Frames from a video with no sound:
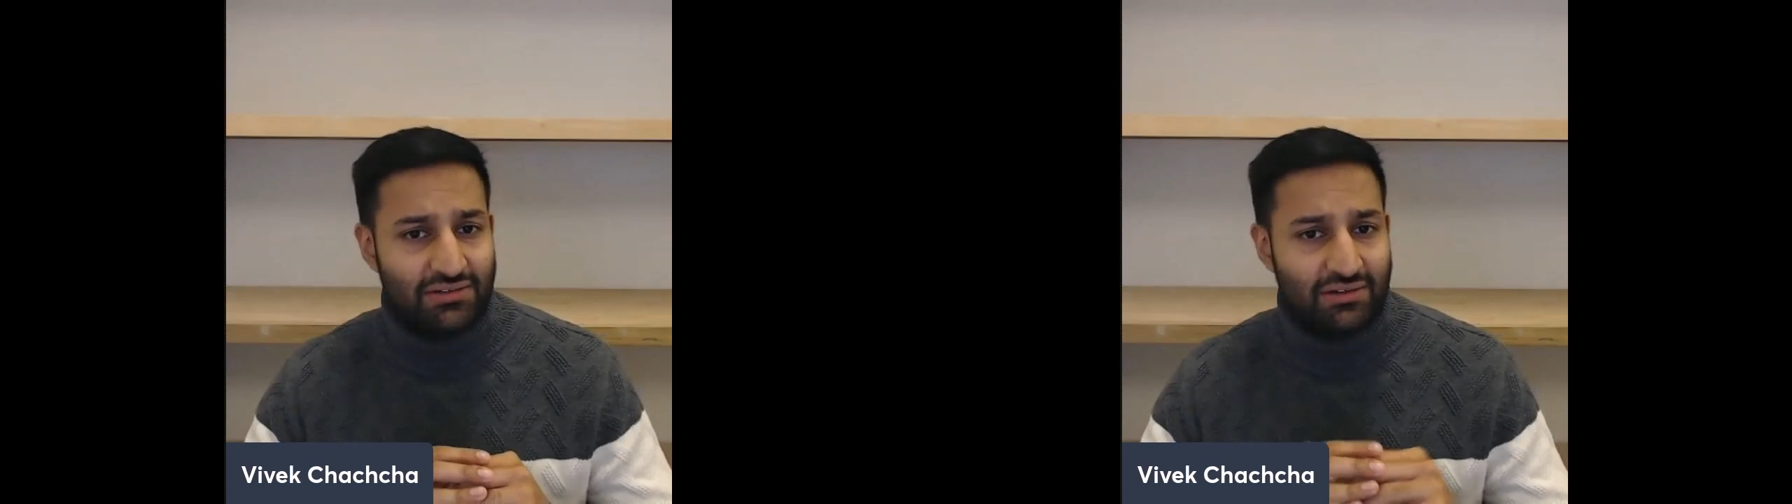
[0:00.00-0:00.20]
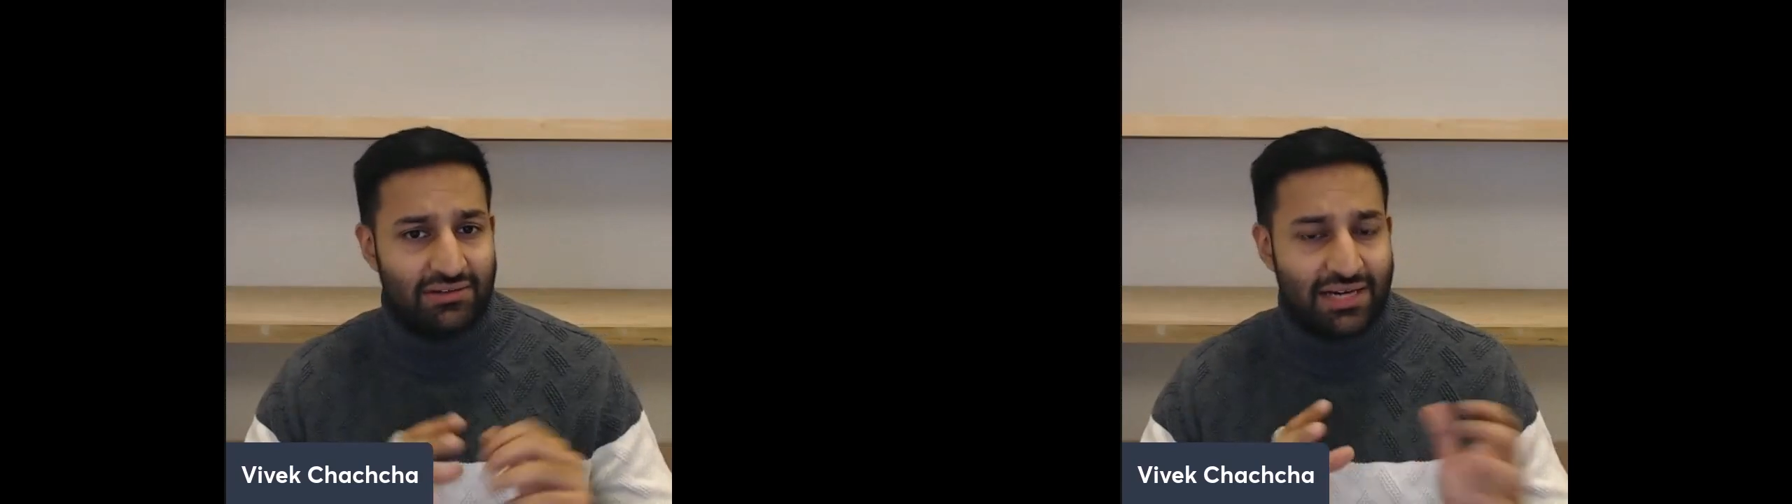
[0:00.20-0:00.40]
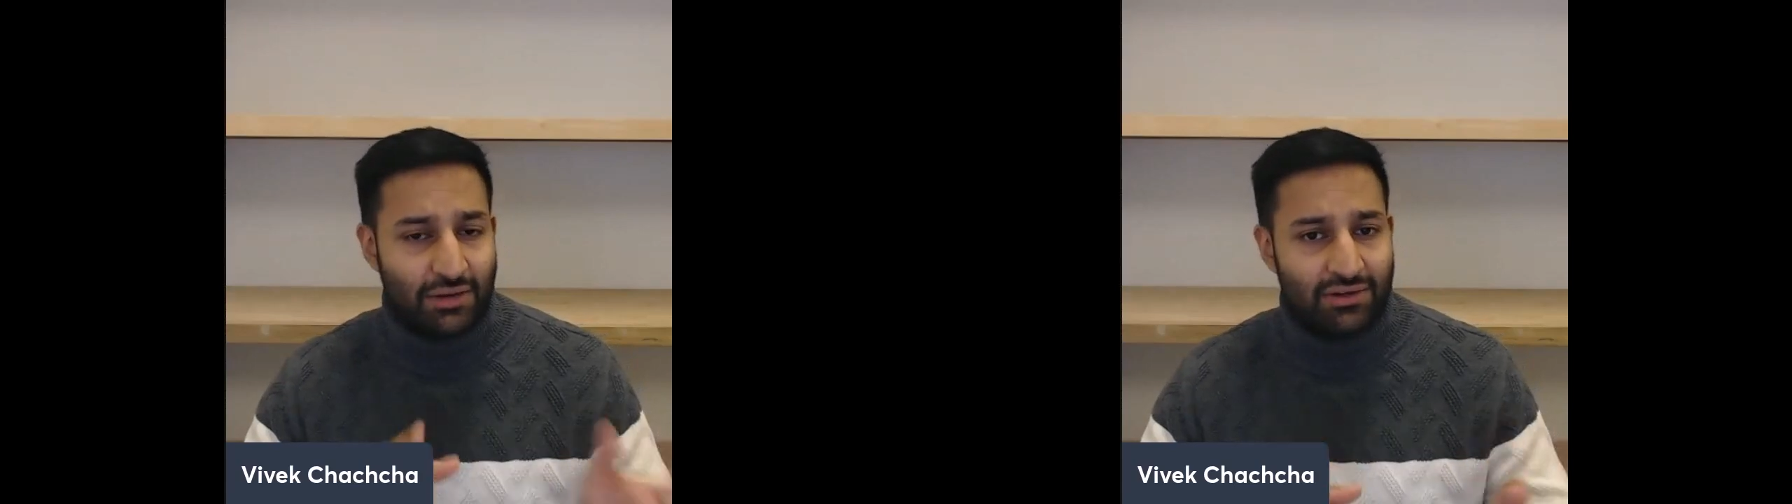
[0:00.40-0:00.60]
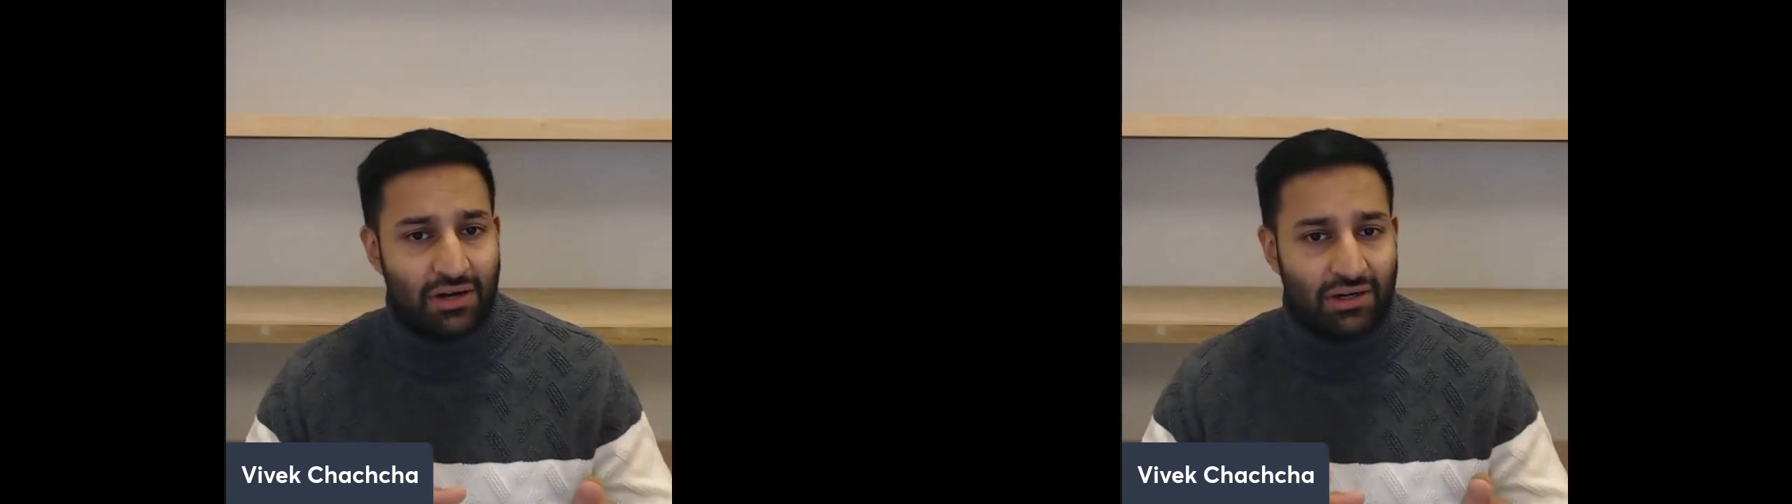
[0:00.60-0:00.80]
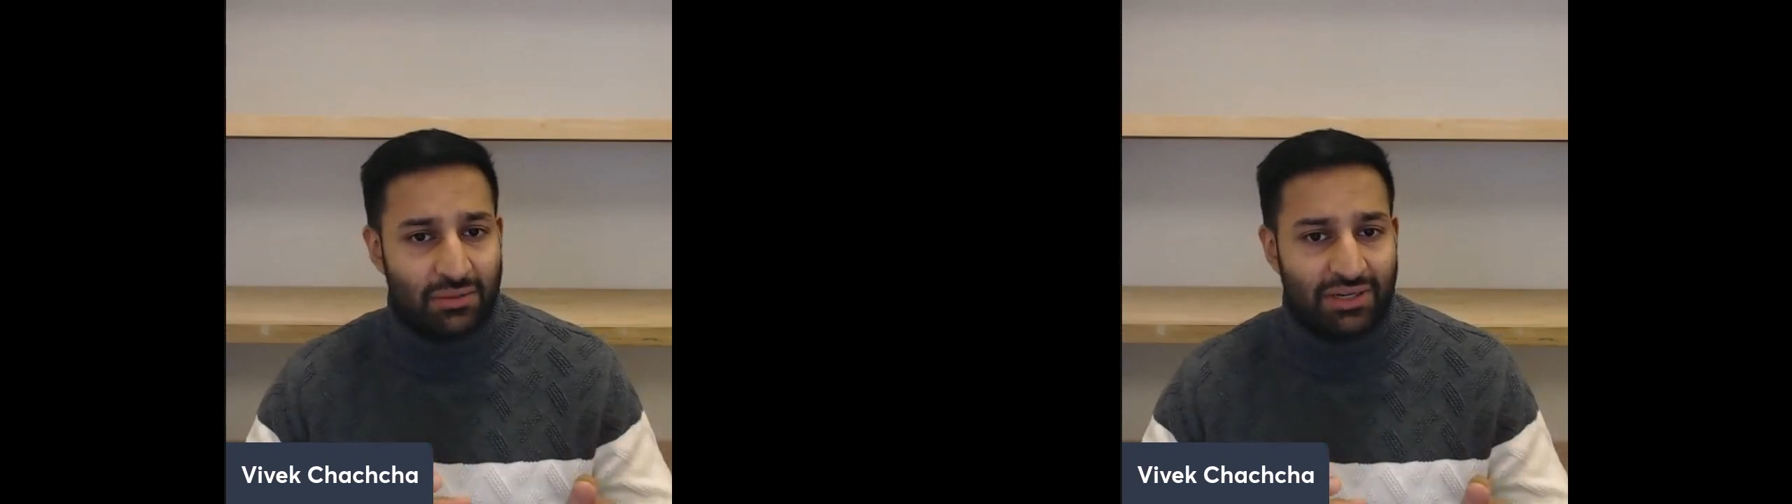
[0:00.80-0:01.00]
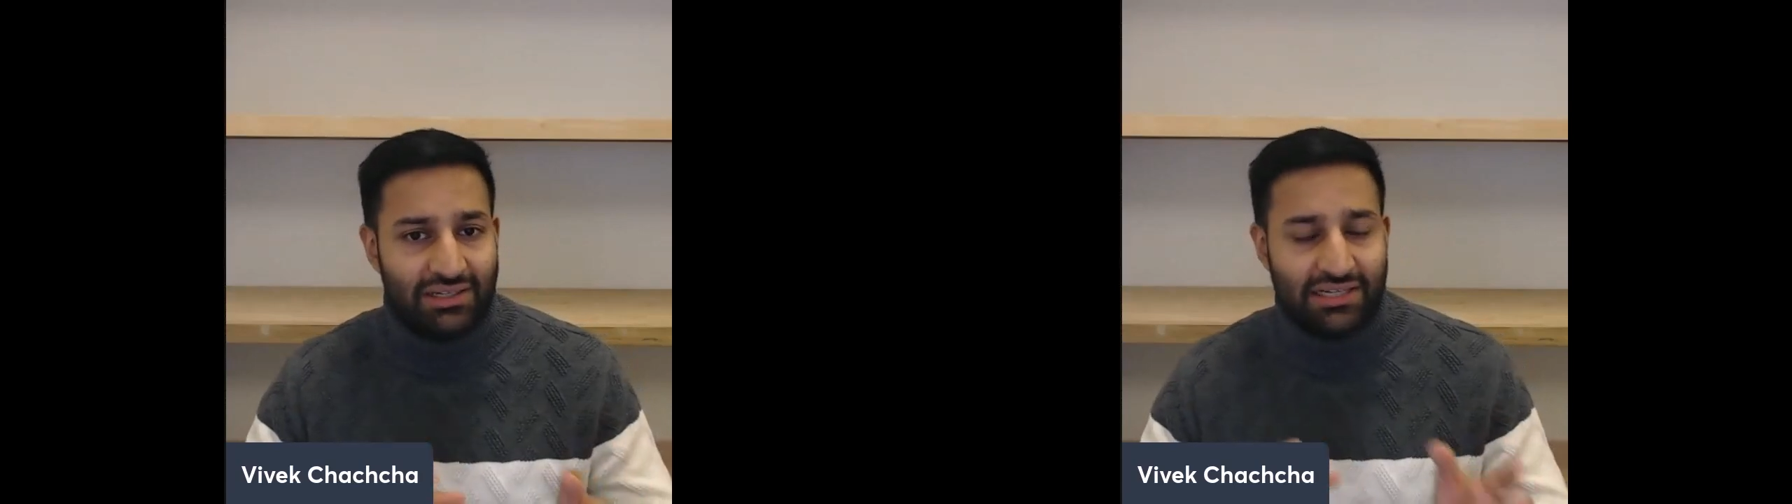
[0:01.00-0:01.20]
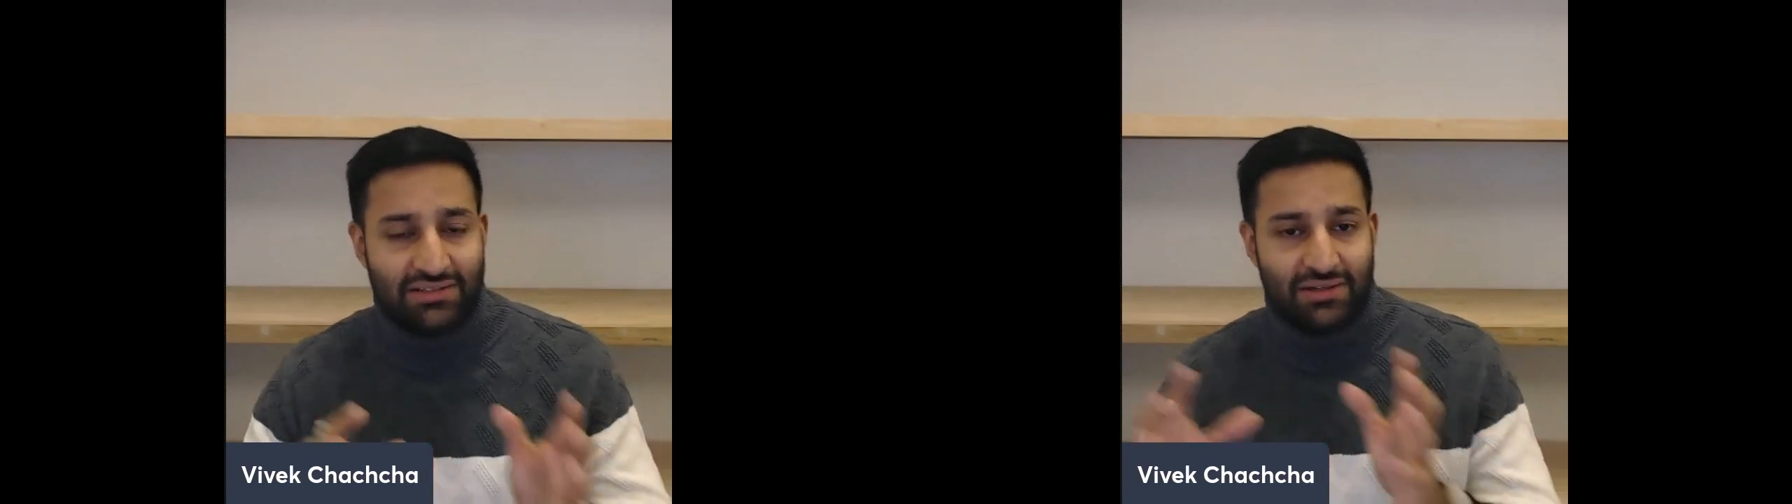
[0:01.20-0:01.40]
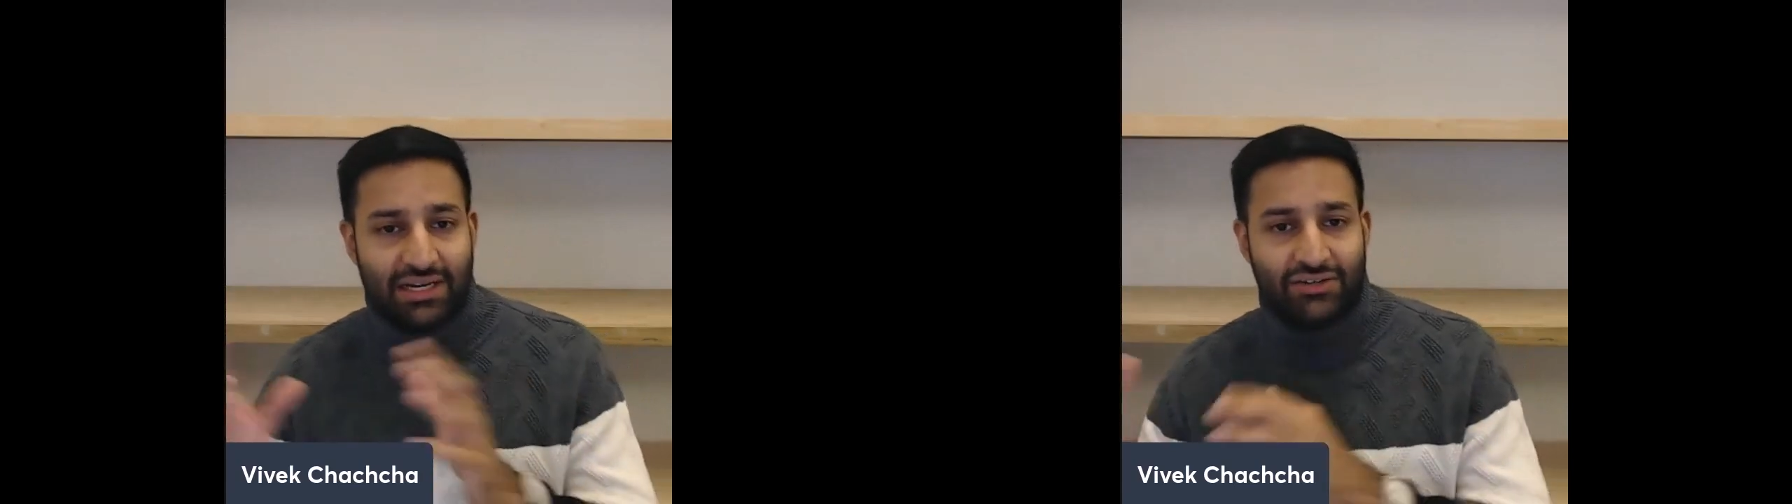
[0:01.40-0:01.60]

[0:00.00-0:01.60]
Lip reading: because now the document needs to get